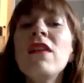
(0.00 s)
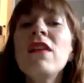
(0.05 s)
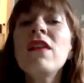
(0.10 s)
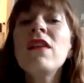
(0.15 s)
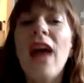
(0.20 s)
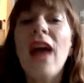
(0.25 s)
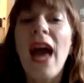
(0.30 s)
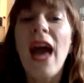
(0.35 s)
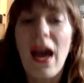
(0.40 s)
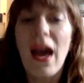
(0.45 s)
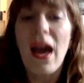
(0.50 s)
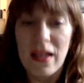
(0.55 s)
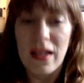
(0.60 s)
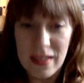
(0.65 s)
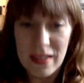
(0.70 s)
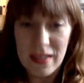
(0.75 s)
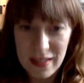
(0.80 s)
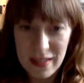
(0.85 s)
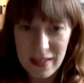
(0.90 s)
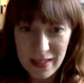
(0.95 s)
of that
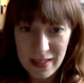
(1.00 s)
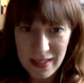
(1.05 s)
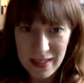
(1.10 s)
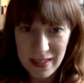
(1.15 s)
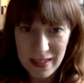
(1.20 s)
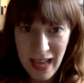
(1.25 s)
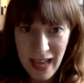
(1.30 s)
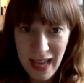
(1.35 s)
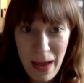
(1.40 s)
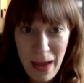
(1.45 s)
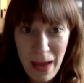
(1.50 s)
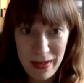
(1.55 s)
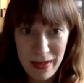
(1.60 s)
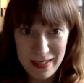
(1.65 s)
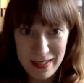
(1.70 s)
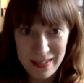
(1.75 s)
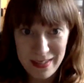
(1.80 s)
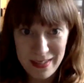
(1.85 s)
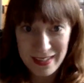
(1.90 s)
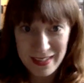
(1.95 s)

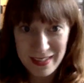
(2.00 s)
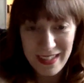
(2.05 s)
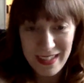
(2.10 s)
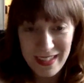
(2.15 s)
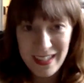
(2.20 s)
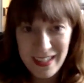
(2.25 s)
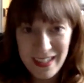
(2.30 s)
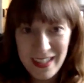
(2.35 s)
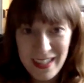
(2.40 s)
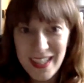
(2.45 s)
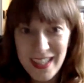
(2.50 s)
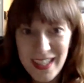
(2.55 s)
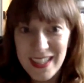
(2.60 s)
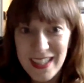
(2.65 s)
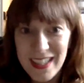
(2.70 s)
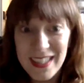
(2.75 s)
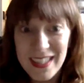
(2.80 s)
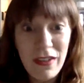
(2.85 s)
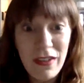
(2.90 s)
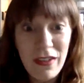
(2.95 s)
happened, 70%
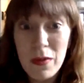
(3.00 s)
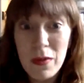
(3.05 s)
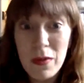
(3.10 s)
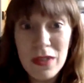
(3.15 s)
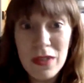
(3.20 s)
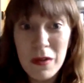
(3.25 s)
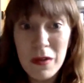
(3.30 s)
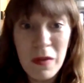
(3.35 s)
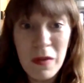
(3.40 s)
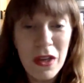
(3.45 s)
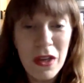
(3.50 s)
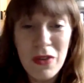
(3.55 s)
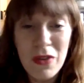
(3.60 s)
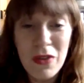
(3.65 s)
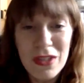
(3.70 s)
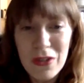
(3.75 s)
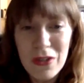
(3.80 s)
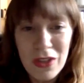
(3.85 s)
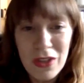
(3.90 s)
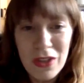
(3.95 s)
of your money, you
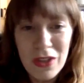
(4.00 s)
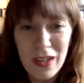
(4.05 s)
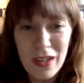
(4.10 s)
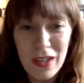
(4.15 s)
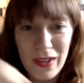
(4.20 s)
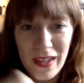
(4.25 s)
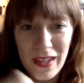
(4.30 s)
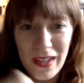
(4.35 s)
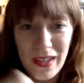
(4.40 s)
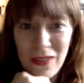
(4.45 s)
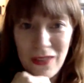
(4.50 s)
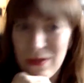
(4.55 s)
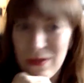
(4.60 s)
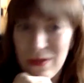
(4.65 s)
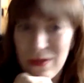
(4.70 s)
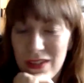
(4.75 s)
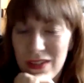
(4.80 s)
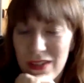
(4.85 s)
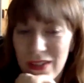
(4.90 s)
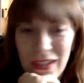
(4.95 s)
still couldn't do it. You
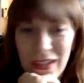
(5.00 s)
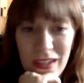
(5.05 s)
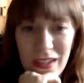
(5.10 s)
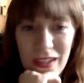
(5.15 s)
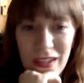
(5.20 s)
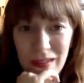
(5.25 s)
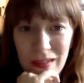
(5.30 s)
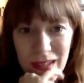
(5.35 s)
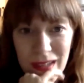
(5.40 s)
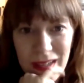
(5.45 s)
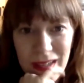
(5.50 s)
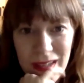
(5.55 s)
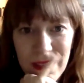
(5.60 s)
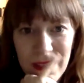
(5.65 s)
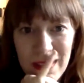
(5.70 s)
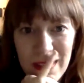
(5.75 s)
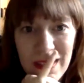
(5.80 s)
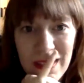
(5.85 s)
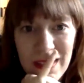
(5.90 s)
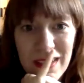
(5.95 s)
still couldn't do it.
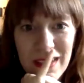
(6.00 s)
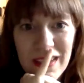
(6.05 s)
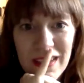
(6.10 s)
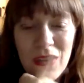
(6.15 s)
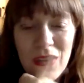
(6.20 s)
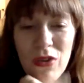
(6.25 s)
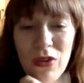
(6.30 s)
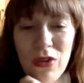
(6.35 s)
Right. You